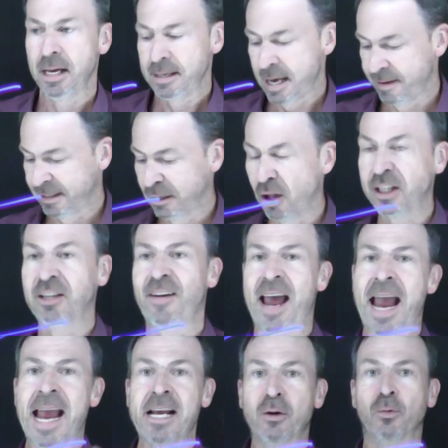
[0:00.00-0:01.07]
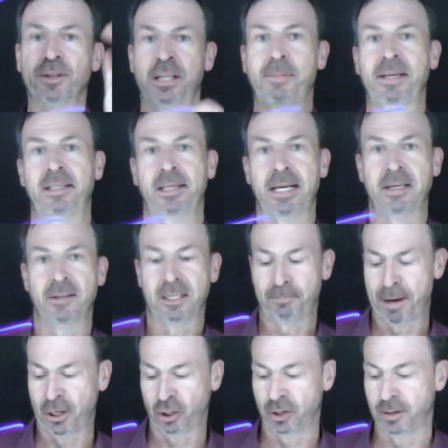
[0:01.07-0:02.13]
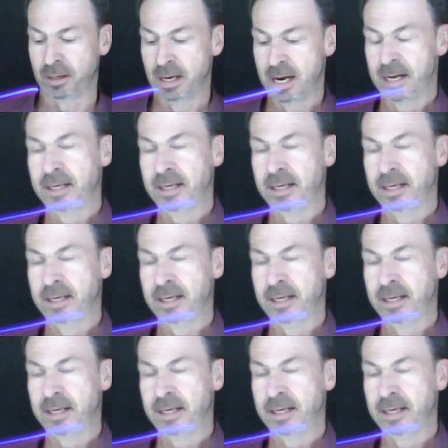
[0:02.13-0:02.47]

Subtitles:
Now, there's lots of angles to be seen in this picture.